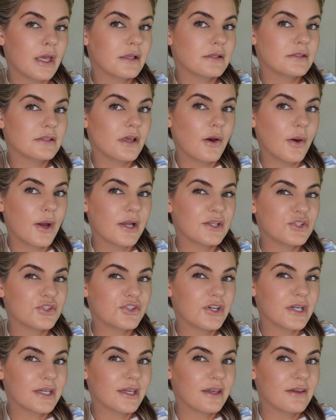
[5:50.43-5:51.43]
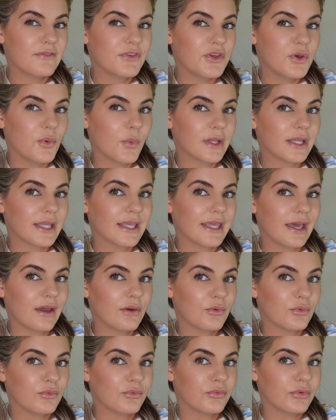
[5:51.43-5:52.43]
So a trick if you want to
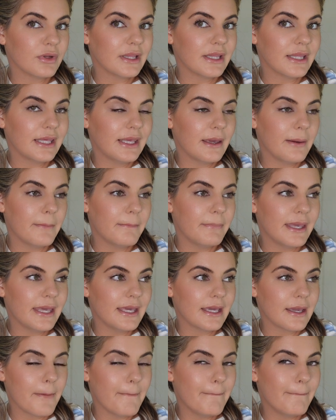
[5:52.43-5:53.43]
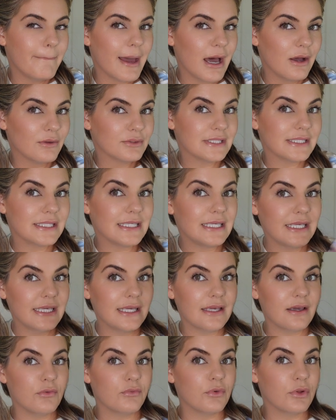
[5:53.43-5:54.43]
get really big,
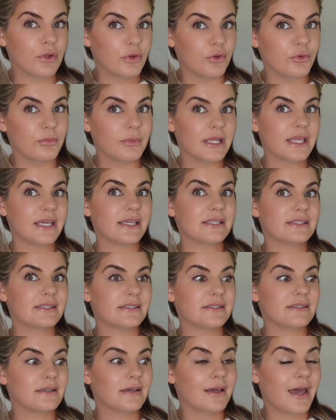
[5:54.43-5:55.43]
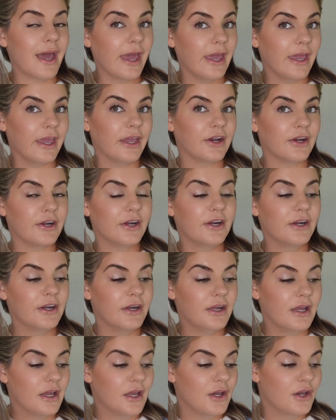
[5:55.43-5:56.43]
bouncy, voluminous
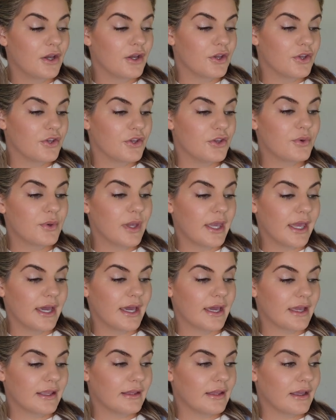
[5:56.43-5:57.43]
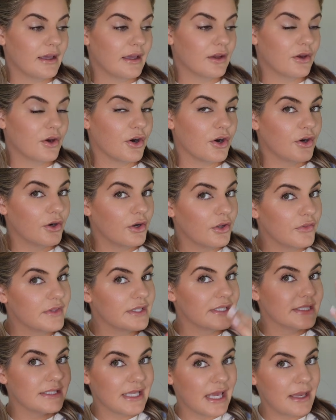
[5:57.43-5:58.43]
hair, you can curl
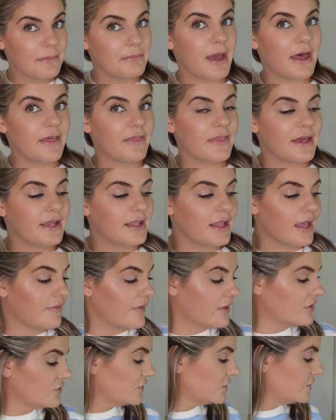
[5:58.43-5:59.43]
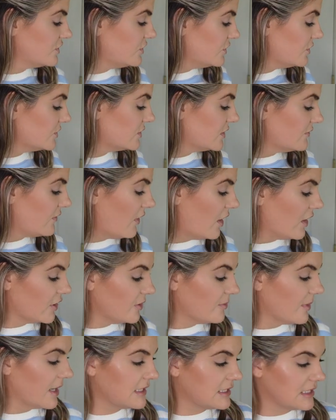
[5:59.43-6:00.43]
this same method and then just use a
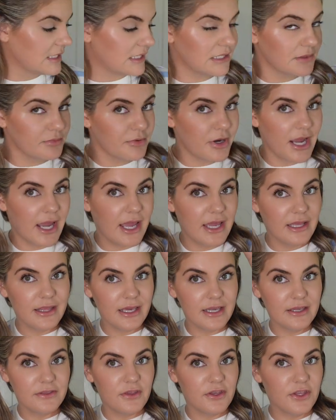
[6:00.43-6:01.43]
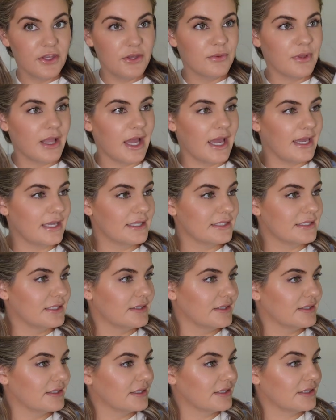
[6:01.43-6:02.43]
volumizing spray like the Unite.
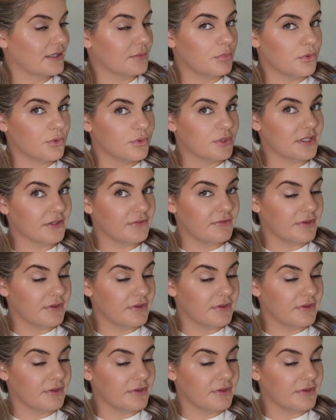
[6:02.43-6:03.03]
This is the Boosta